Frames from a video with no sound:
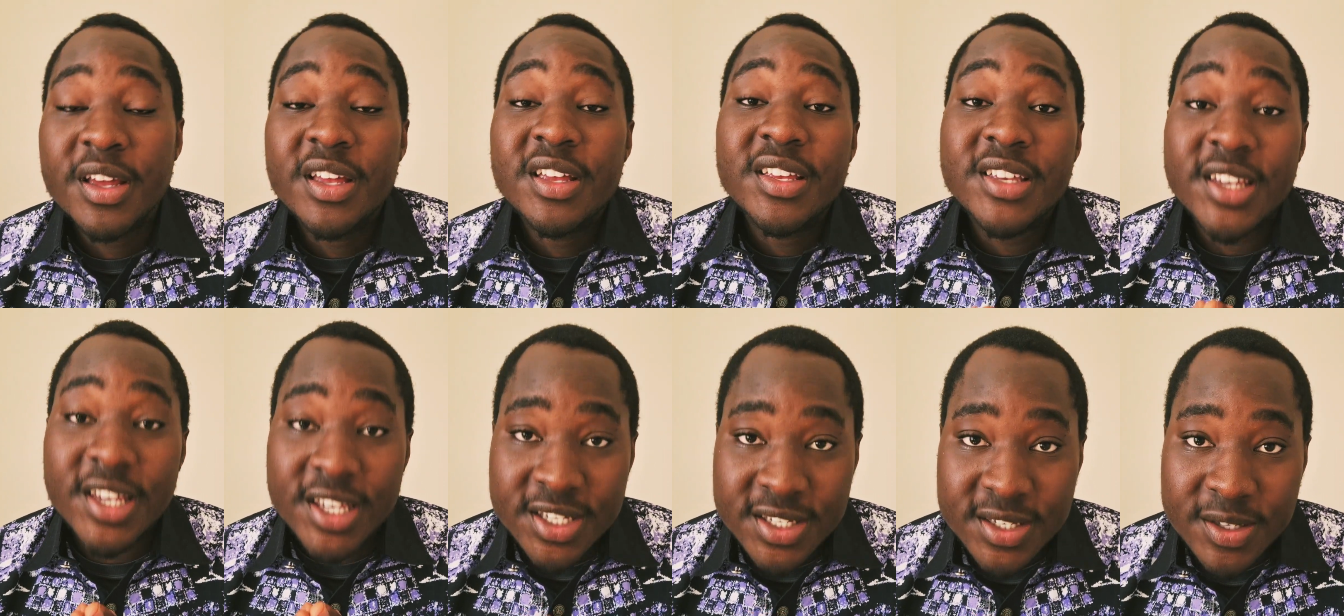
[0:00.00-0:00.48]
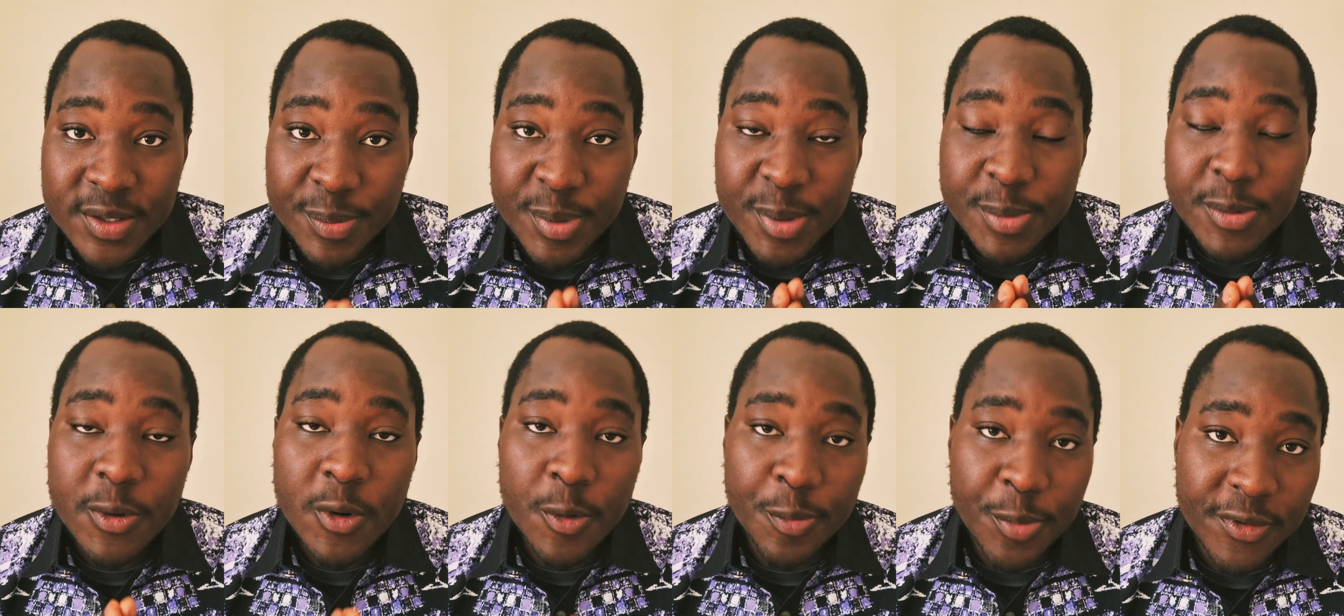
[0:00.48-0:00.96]
Yes, the
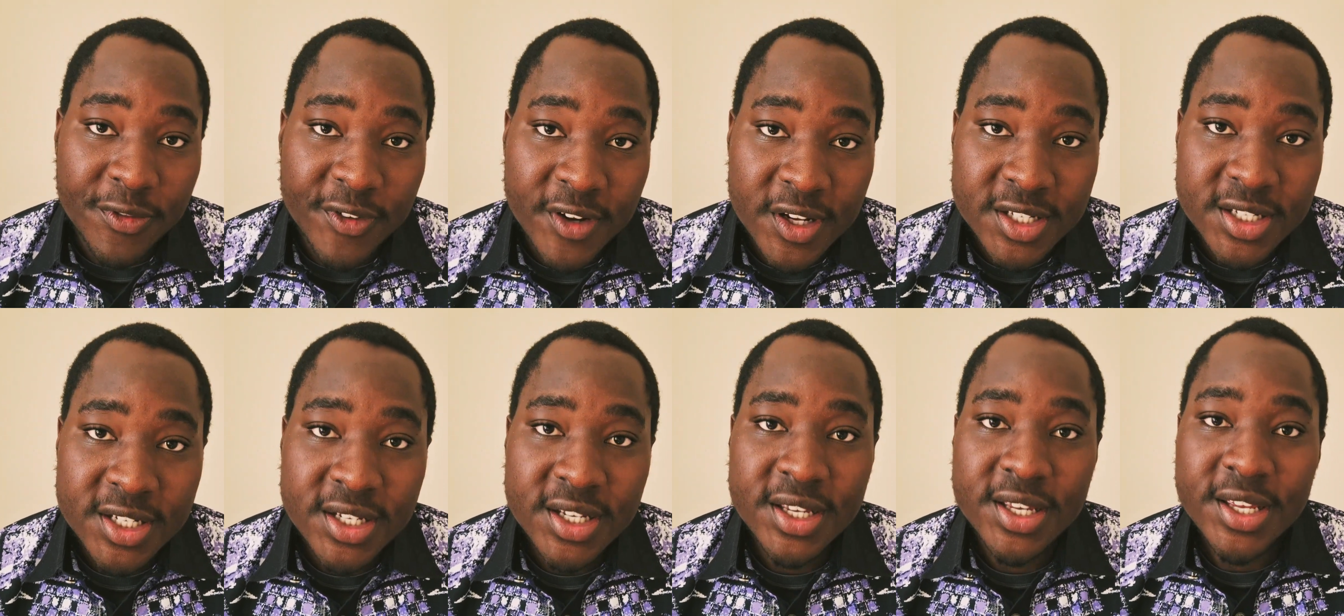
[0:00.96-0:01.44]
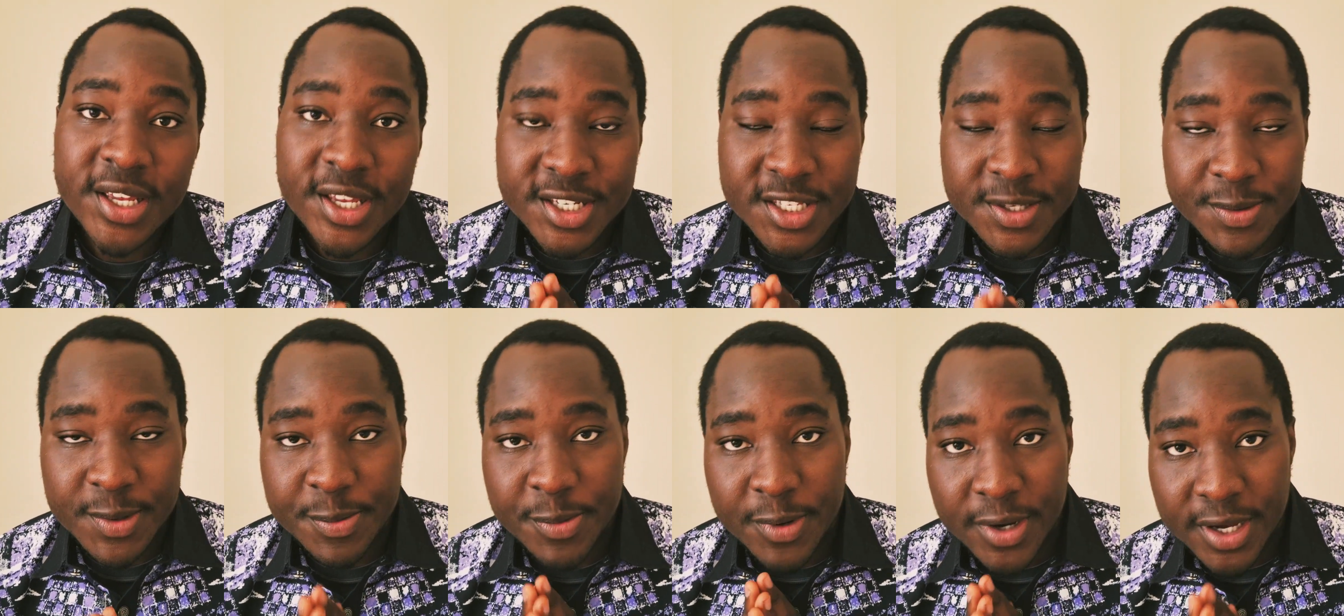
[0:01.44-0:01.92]
people were prophetic. Yes, the
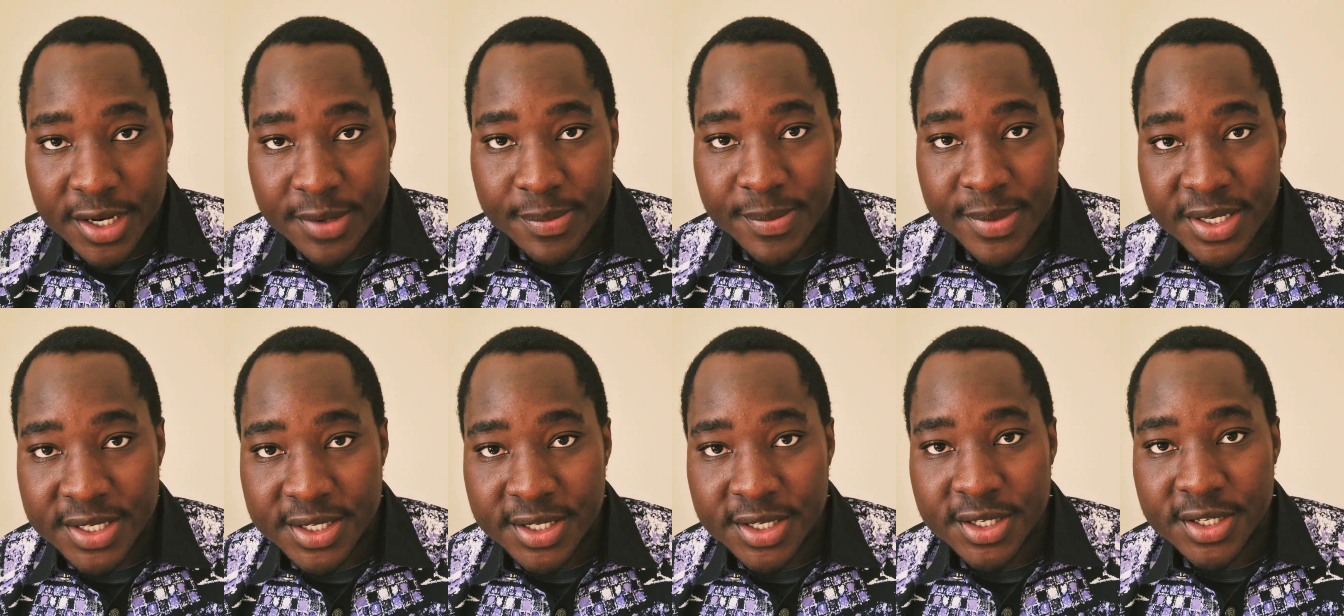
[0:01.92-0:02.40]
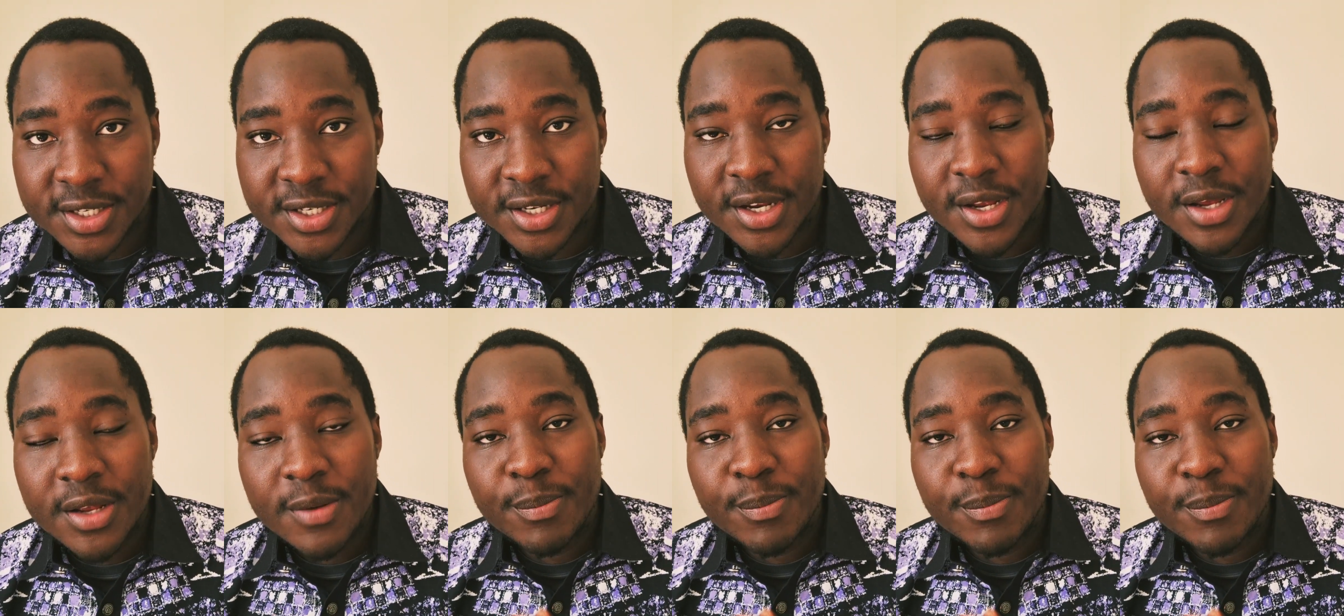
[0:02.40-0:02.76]
people had a message.